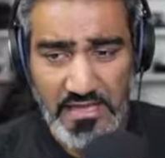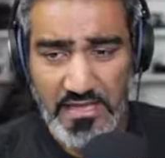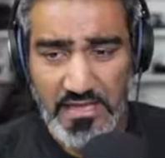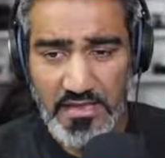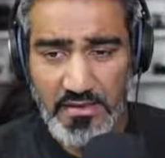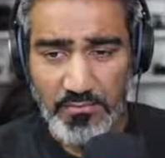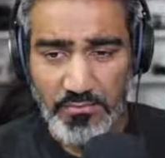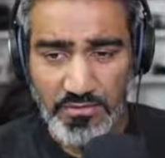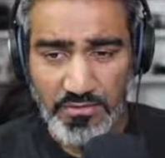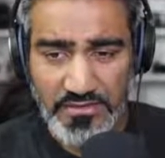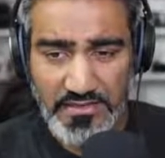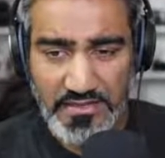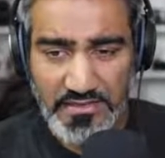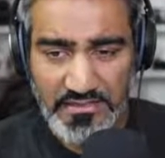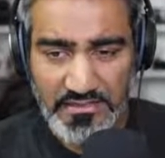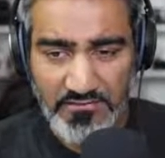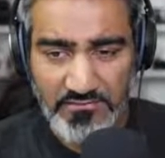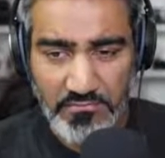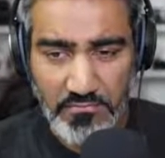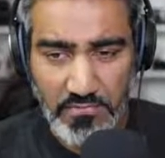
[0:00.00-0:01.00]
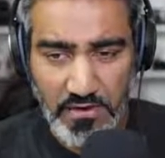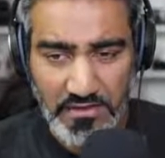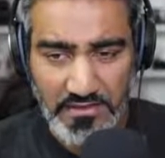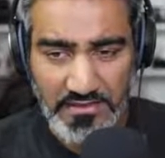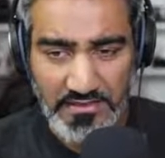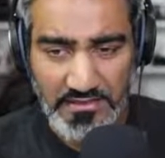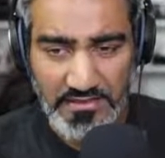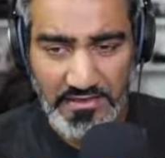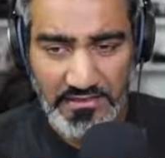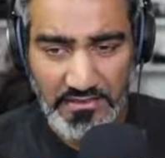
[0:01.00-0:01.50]
predictive
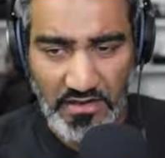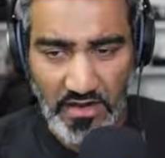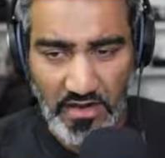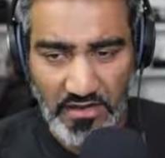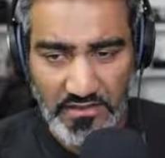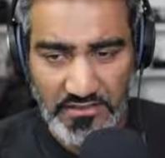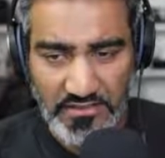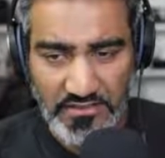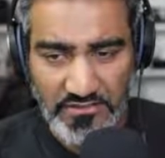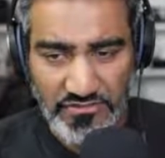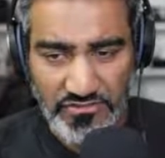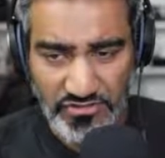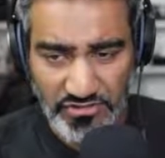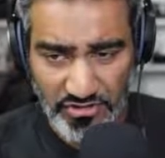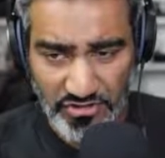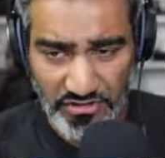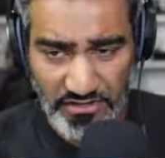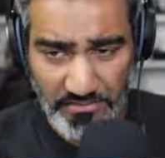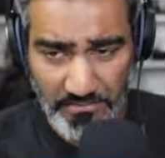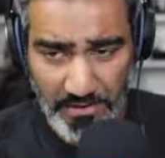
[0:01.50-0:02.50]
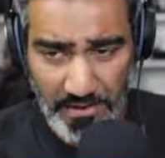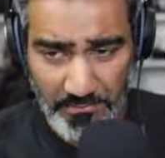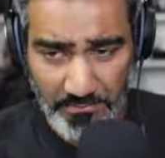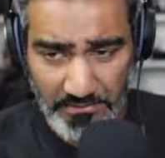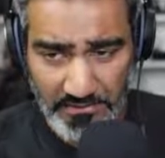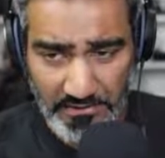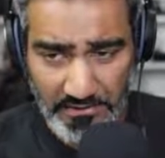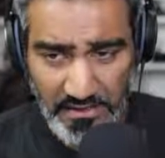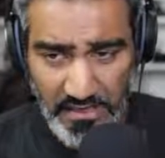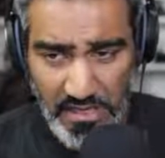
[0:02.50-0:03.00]
modeling, and audience journey
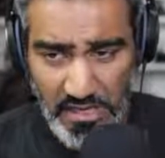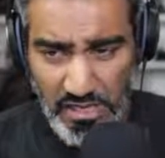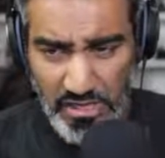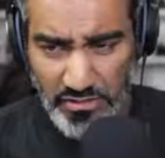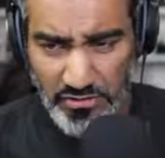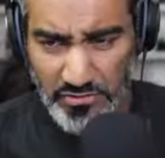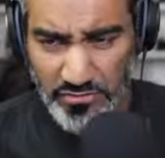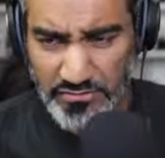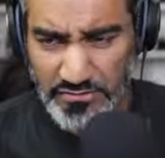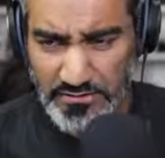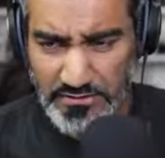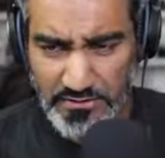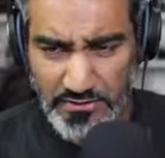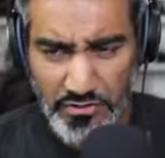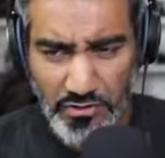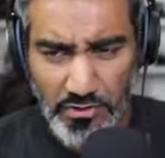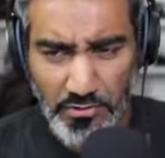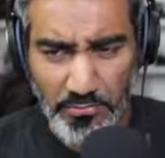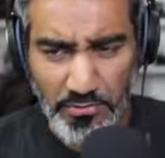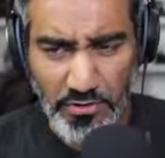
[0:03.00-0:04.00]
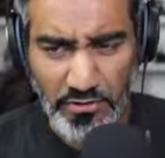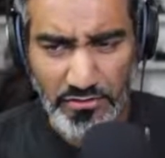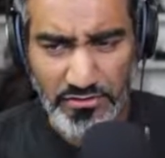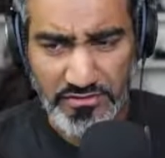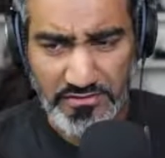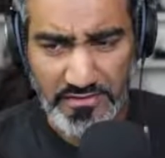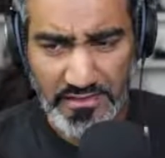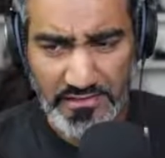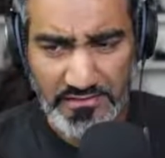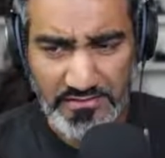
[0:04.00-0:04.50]
mapping using new
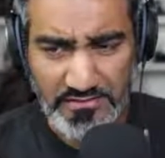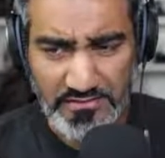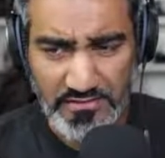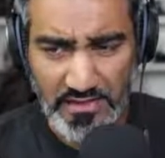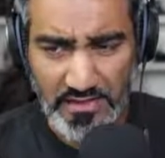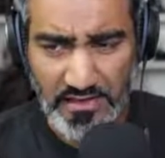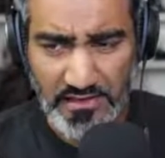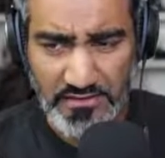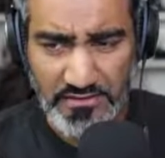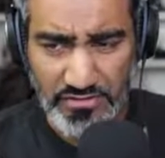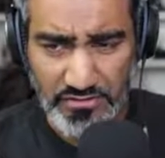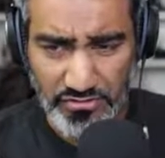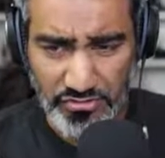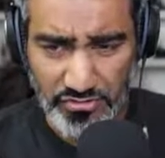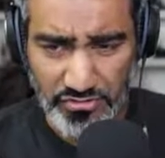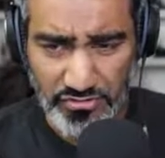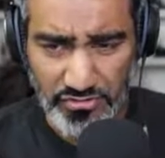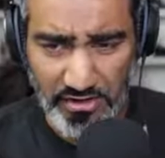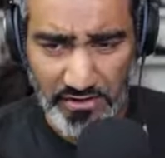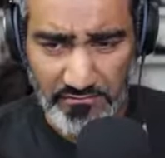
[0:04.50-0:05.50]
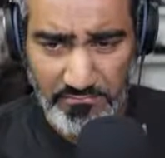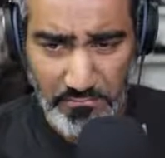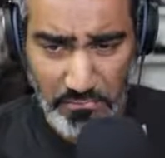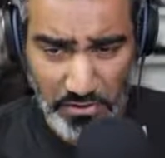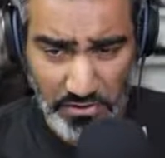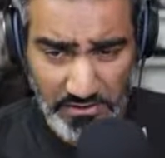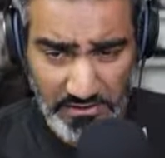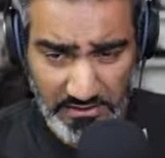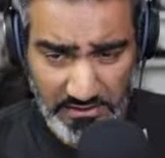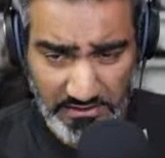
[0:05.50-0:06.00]
approaches and design to drive
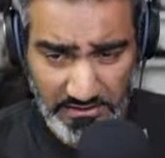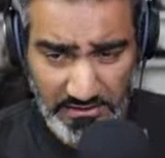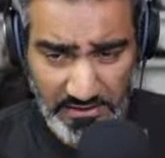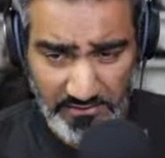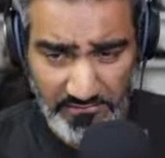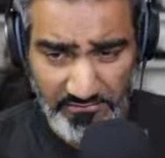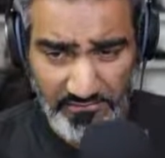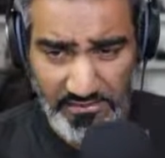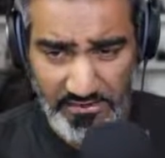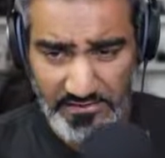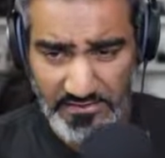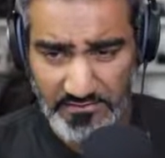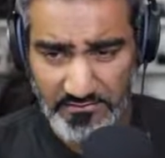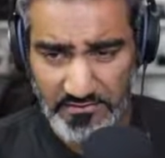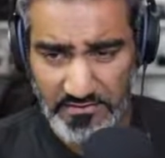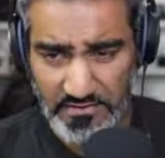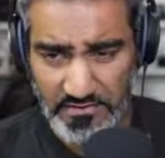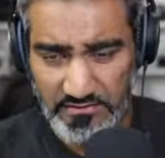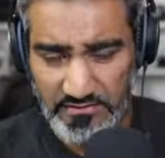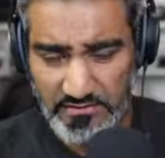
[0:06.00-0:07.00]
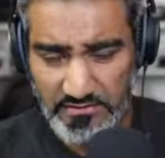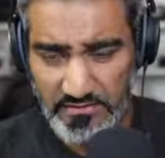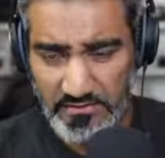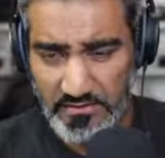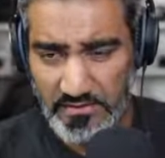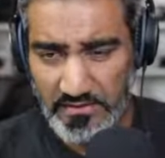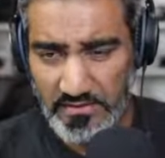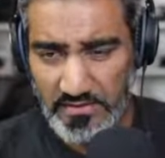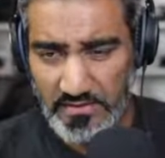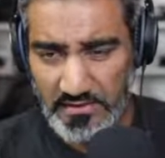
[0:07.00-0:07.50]
marketing effectiveness.
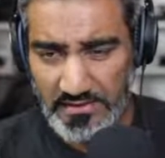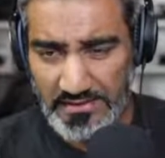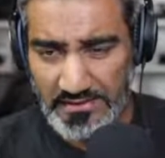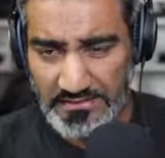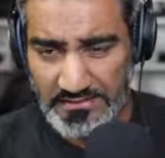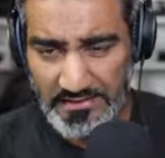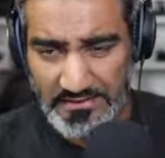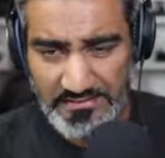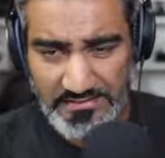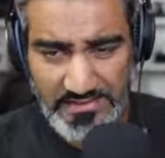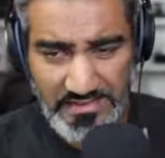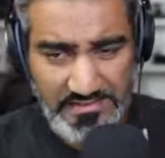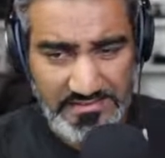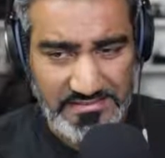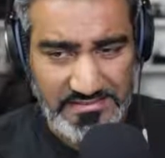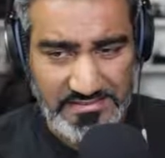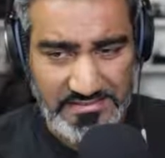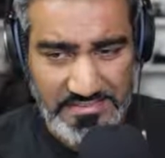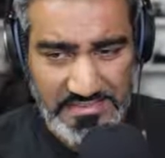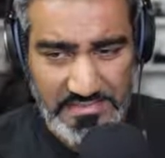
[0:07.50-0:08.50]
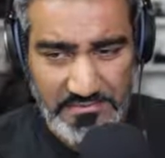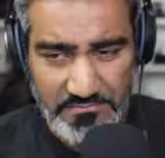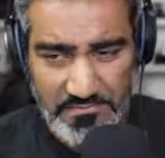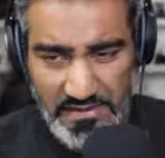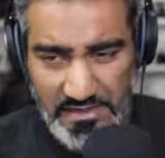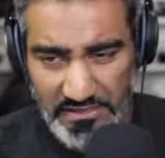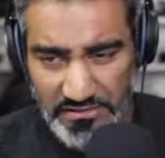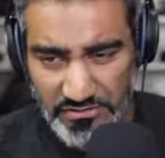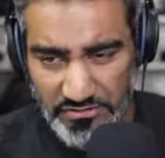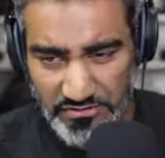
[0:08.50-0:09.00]
Let's get deep
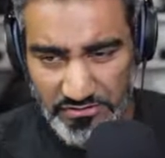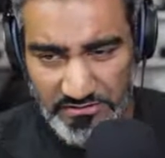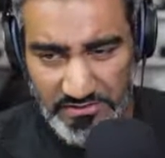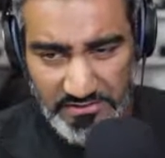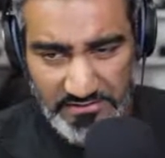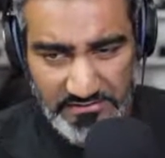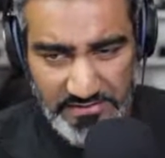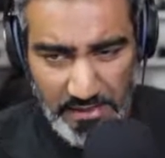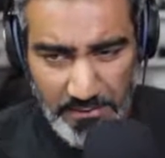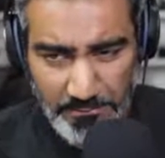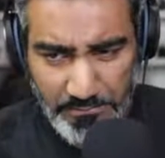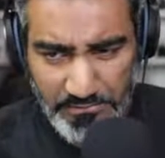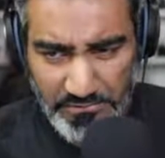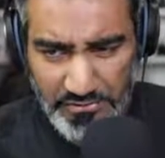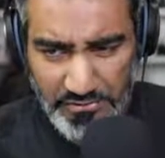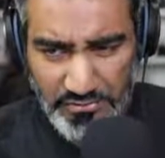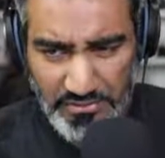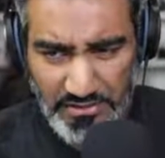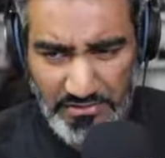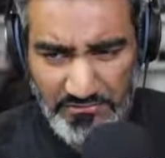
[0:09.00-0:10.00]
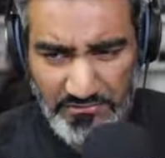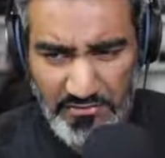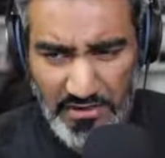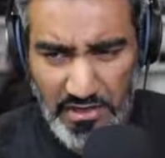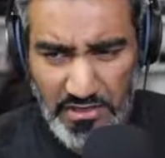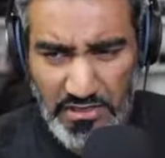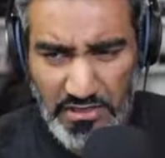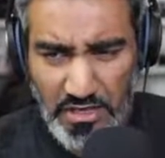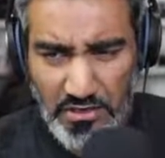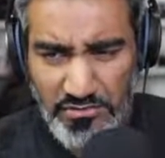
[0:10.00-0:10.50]
into this episode and
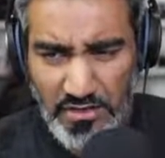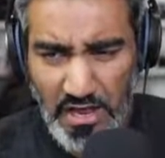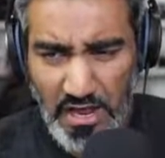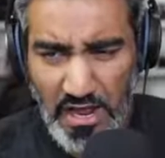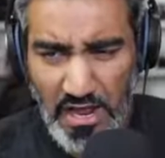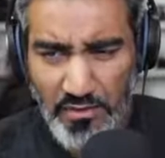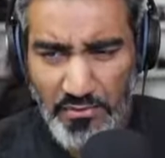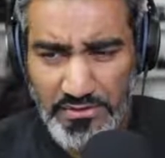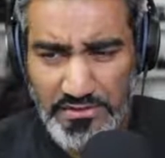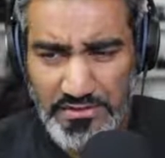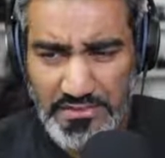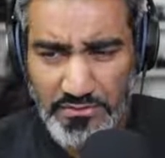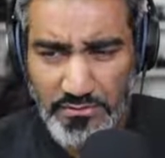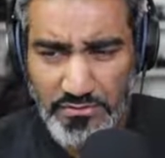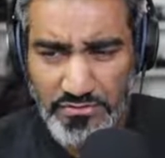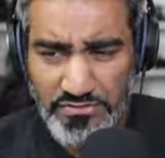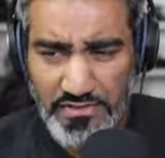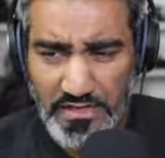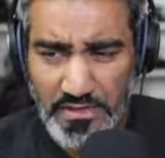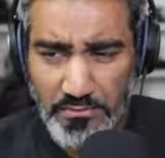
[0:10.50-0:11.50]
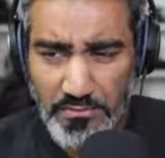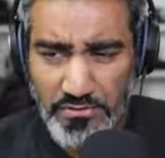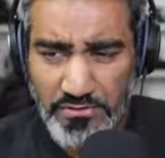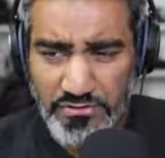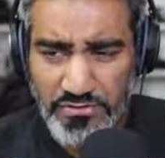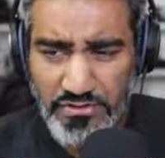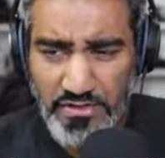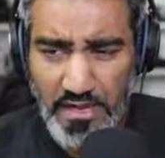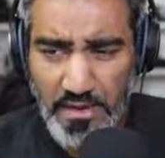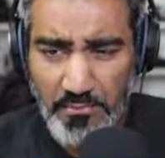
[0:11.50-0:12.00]
find out how he was able
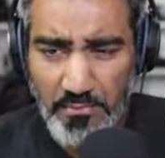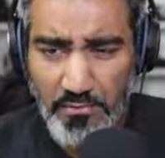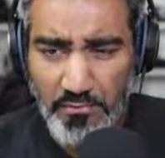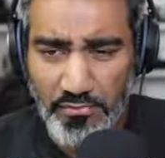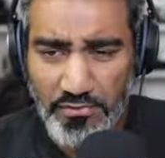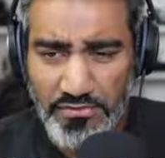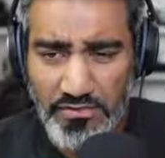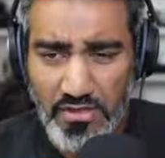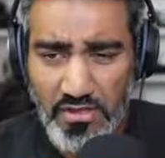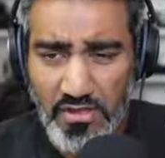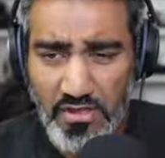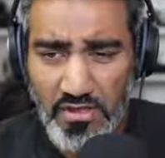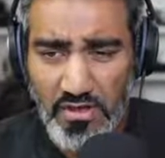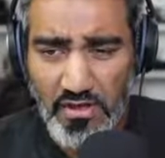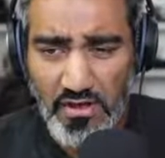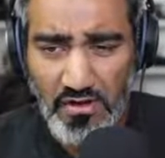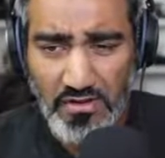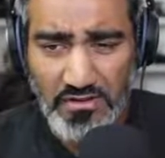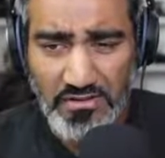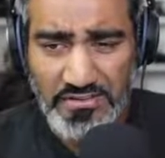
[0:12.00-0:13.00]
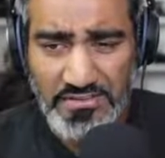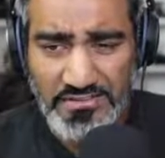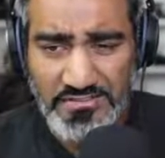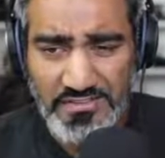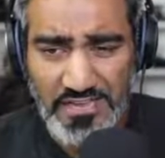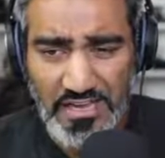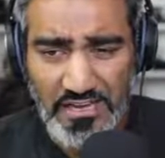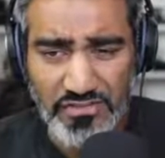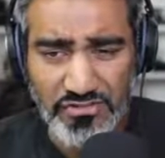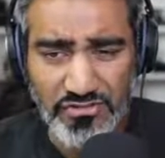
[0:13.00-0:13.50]
to come up with all these
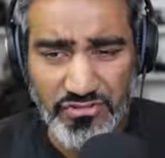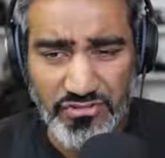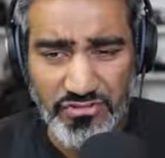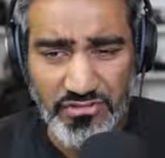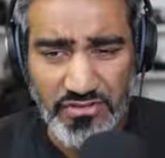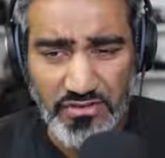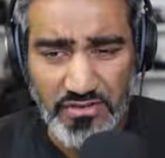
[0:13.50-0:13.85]
extra.